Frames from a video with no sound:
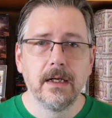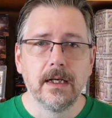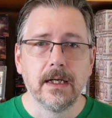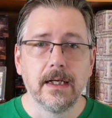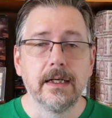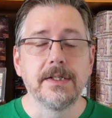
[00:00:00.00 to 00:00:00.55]

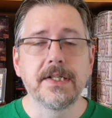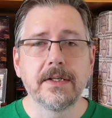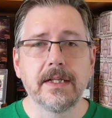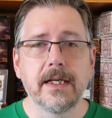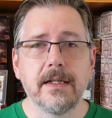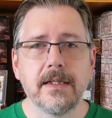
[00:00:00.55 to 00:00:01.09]
Until
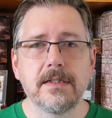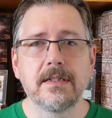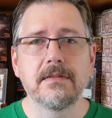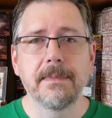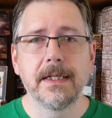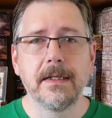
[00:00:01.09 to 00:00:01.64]
then, this has
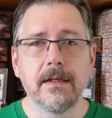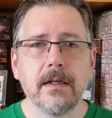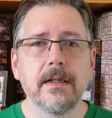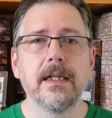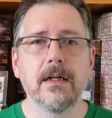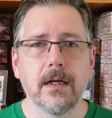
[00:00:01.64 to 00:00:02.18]
been
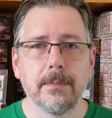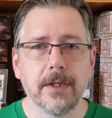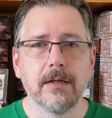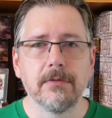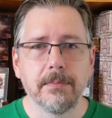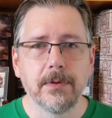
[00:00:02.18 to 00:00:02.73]
the Armory
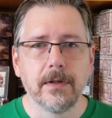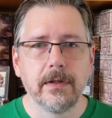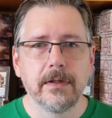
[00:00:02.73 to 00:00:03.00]
Report.